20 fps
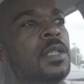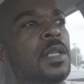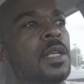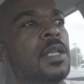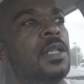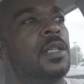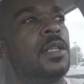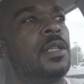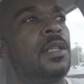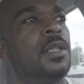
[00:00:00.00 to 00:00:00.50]

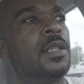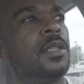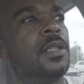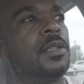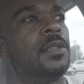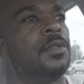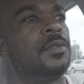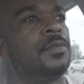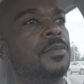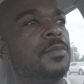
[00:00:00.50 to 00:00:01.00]
And
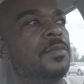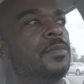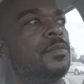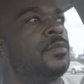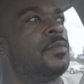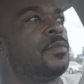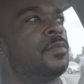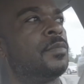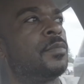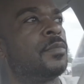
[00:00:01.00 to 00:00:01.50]

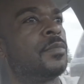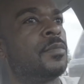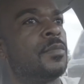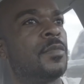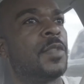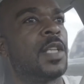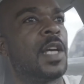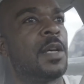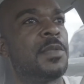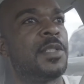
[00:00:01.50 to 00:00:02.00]

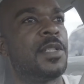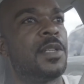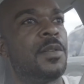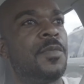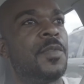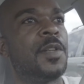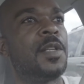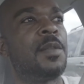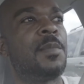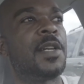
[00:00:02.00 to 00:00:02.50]
I'm still
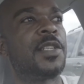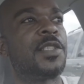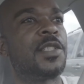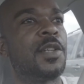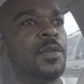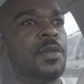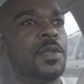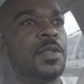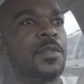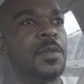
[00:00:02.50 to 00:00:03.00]
feeling my
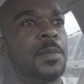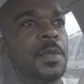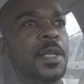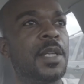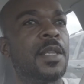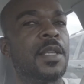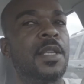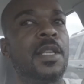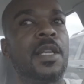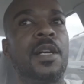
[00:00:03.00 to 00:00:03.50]
shoulders from the
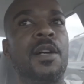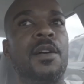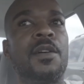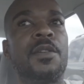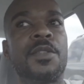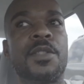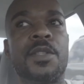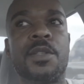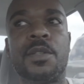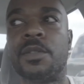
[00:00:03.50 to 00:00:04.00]
other day
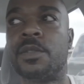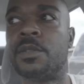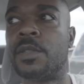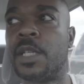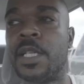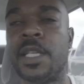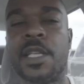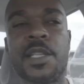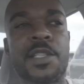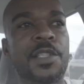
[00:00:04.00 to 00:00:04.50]
also.
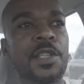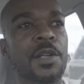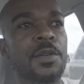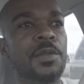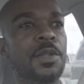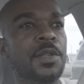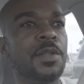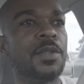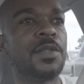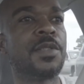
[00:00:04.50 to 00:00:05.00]
I did
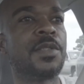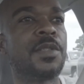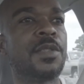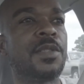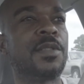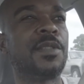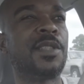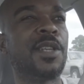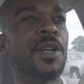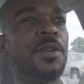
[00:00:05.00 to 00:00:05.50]
shoulders
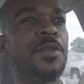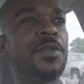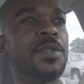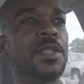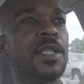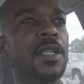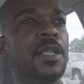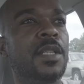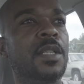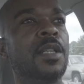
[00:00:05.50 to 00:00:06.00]

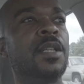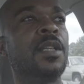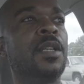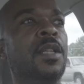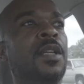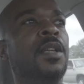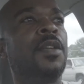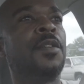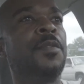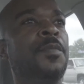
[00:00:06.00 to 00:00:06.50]
Thursday.
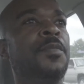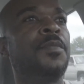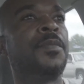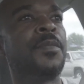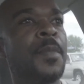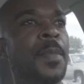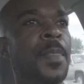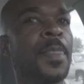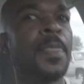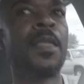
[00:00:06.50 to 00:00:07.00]

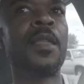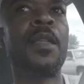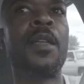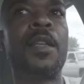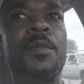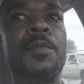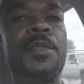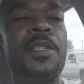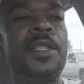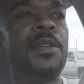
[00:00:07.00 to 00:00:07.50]

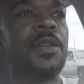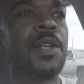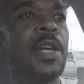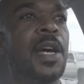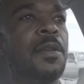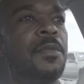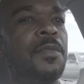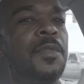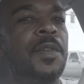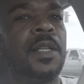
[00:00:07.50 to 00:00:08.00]
I'm still
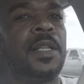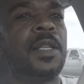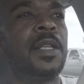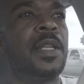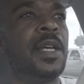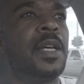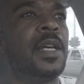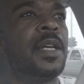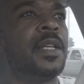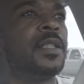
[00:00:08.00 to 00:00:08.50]
kind of feeling
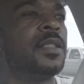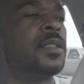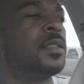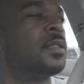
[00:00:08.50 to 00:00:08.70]
that.